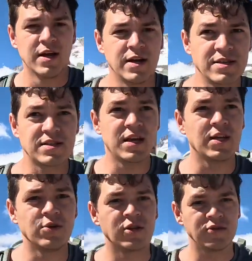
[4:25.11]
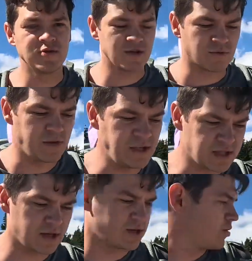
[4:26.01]
Instead, you can do some
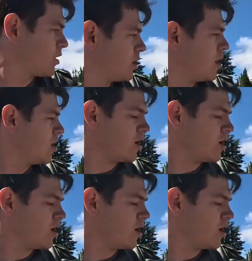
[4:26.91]
research. You can